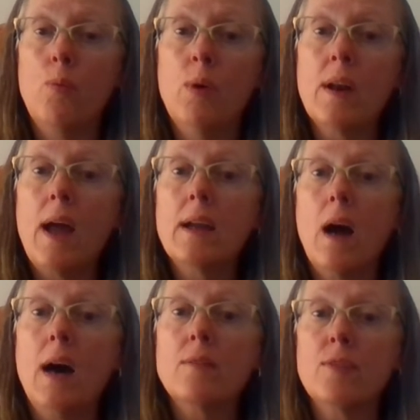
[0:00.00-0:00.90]
what I
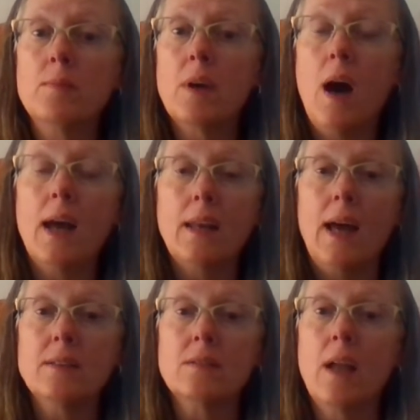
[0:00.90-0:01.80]
got from God
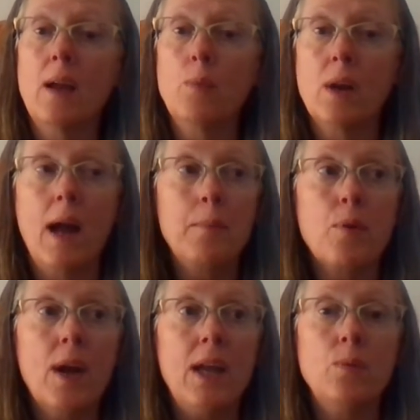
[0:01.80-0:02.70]
last night when I
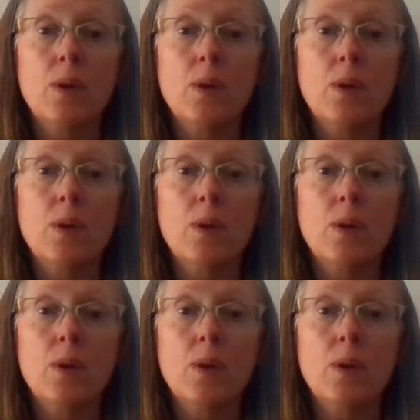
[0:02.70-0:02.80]
prayed,